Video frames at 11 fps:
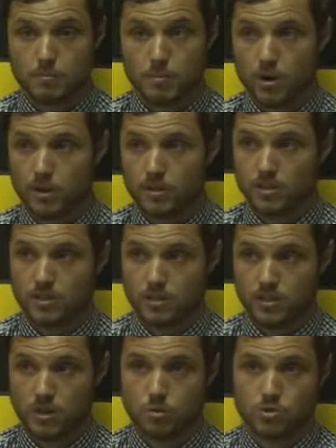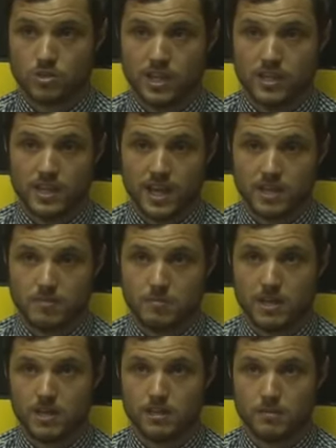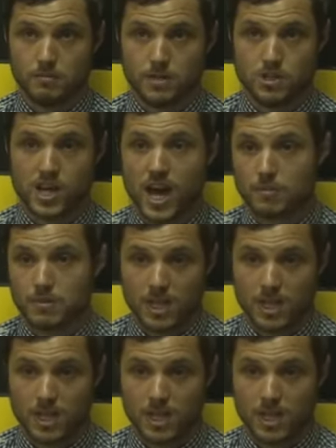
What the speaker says: but you also need to then be sharp,